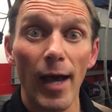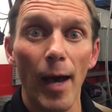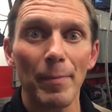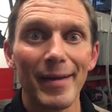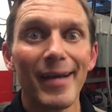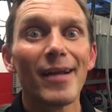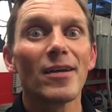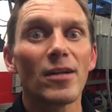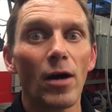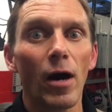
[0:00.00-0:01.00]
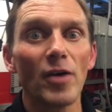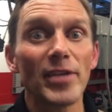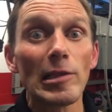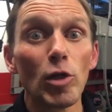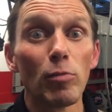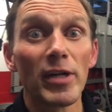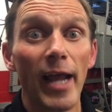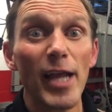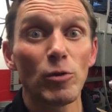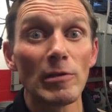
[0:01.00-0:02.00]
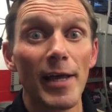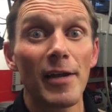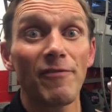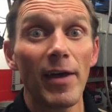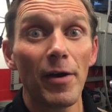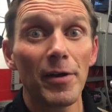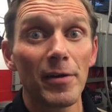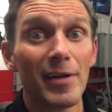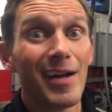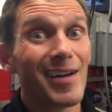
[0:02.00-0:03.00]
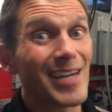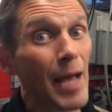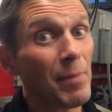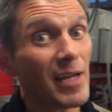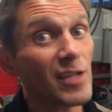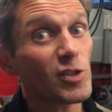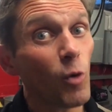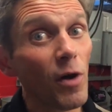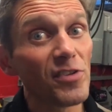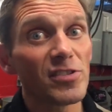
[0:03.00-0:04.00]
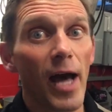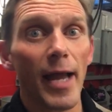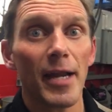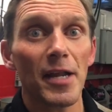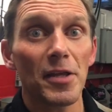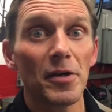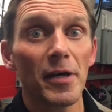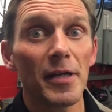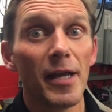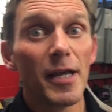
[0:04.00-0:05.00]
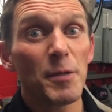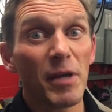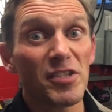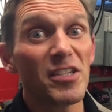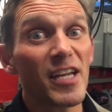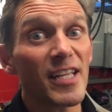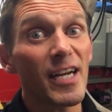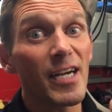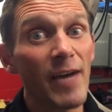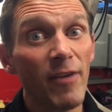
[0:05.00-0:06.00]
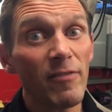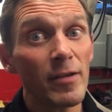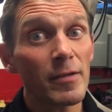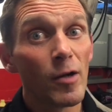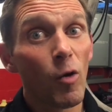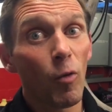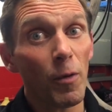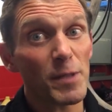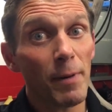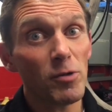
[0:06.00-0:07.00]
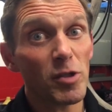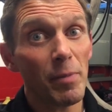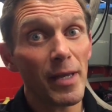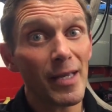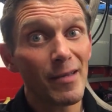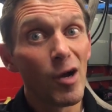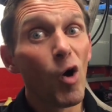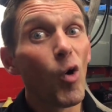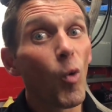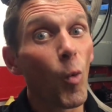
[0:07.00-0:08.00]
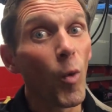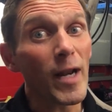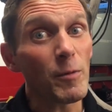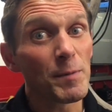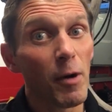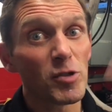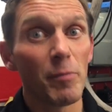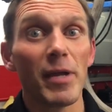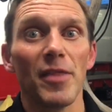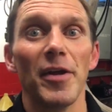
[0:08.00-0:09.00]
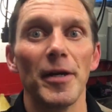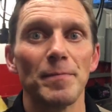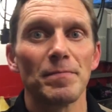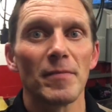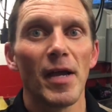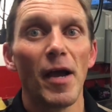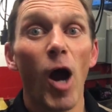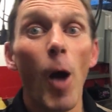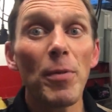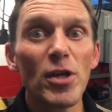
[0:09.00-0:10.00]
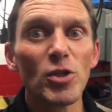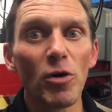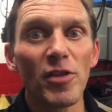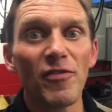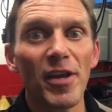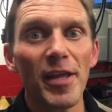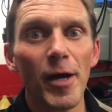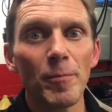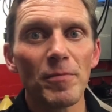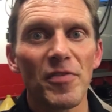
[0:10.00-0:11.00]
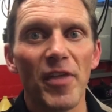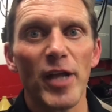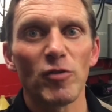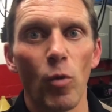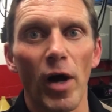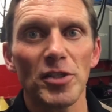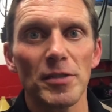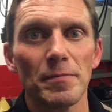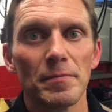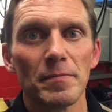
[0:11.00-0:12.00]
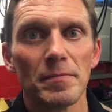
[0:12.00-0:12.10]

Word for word: it up could cause a lubrication related failure, not because the oil's not any good, it's because you didn't get enough of it where it's supposed to be when it was supposed to be there. Hope you enjoyed the video. Thanks for watching.